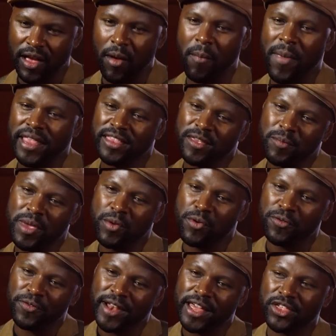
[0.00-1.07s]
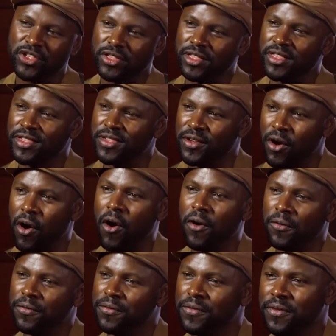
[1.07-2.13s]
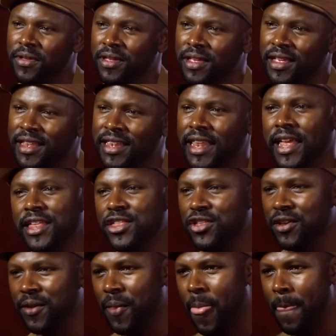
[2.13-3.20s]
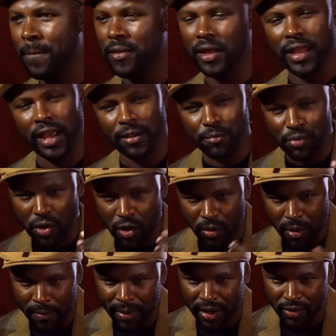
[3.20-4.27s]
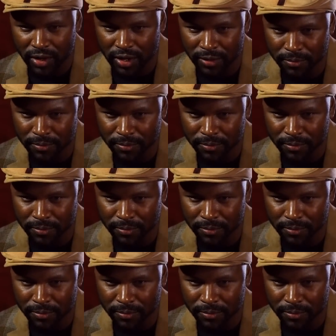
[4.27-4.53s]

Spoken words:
meant to be reflections of nature. Like I had a program about